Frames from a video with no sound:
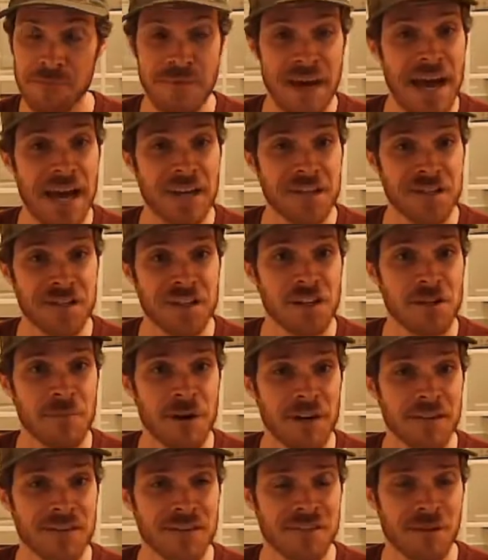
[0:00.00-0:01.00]
passionate
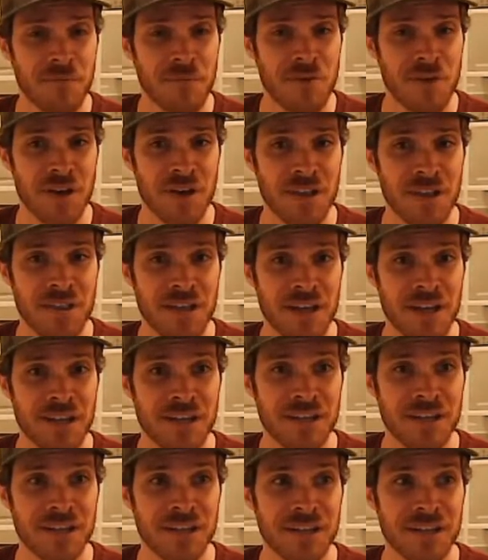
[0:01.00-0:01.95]
about something that